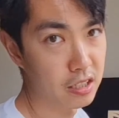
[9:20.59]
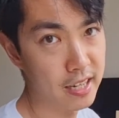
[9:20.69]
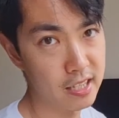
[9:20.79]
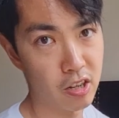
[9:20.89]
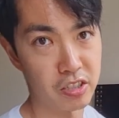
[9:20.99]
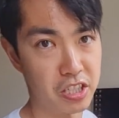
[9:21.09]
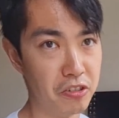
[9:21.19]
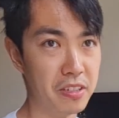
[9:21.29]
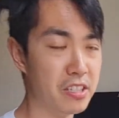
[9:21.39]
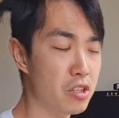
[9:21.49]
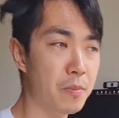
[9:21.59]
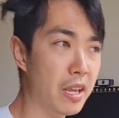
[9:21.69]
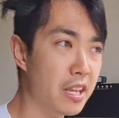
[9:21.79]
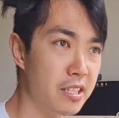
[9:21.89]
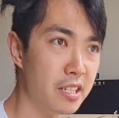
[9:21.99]
continuity, super
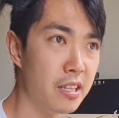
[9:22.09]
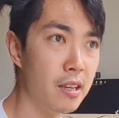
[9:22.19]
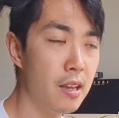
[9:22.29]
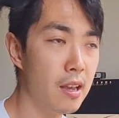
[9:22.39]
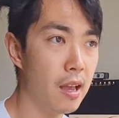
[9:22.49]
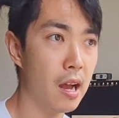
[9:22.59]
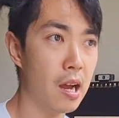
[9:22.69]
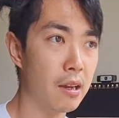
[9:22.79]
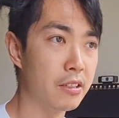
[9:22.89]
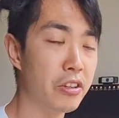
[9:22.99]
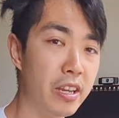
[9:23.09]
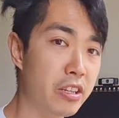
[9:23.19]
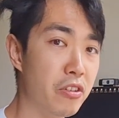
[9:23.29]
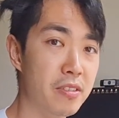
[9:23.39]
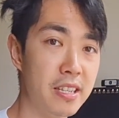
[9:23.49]
easy. You can
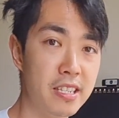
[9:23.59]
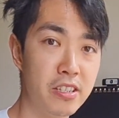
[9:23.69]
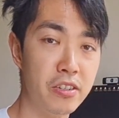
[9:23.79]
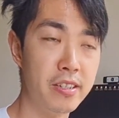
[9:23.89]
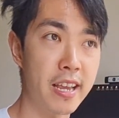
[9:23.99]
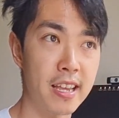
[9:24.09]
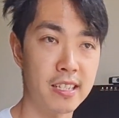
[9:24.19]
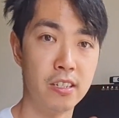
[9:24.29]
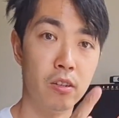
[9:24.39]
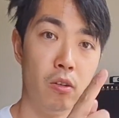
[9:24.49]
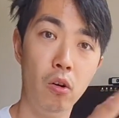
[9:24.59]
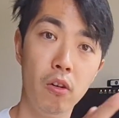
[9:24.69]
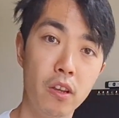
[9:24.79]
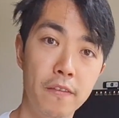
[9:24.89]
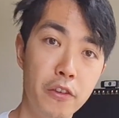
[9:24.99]
use this to test all
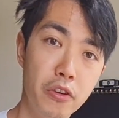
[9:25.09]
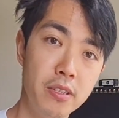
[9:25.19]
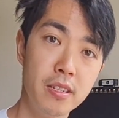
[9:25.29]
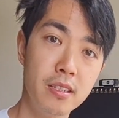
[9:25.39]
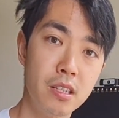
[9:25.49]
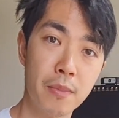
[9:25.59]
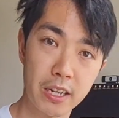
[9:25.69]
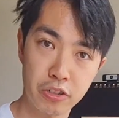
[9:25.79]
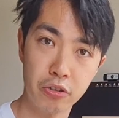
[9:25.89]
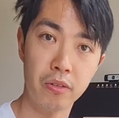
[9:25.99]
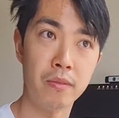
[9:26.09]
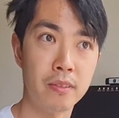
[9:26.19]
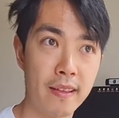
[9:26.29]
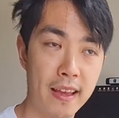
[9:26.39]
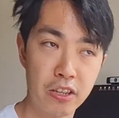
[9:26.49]
your fuses to make sure
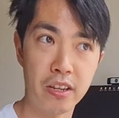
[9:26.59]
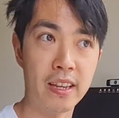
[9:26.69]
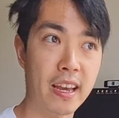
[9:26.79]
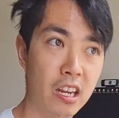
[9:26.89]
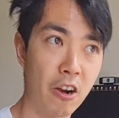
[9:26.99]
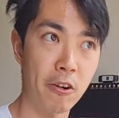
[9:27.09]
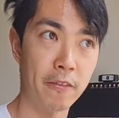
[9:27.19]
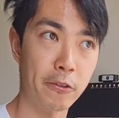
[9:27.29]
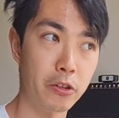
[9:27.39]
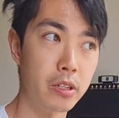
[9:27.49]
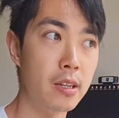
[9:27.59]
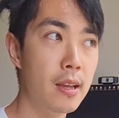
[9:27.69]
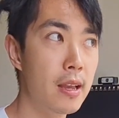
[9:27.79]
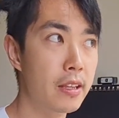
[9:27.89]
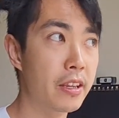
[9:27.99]
that you can get current through it.
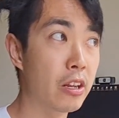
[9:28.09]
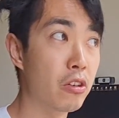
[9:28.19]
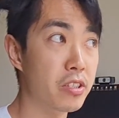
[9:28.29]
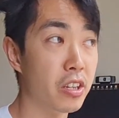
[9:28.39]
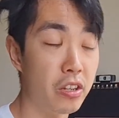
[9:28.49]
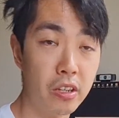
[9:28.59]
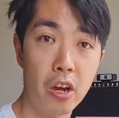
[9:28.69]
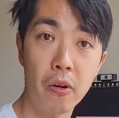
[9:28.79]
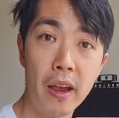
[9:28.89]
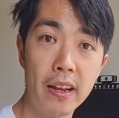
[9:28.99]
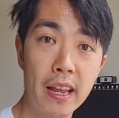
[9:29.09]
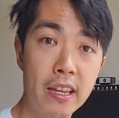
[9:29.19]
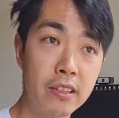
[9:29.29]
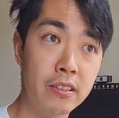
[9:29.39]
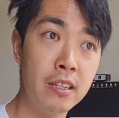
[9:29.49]
You can also go ahead
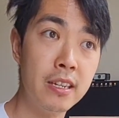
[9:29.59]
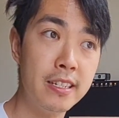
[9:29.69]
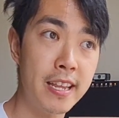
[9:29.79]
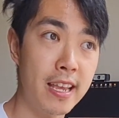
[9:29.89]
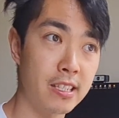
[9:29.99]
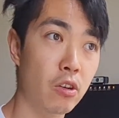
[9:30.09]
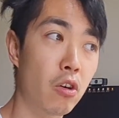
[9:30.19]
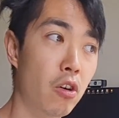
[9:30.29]
and test all of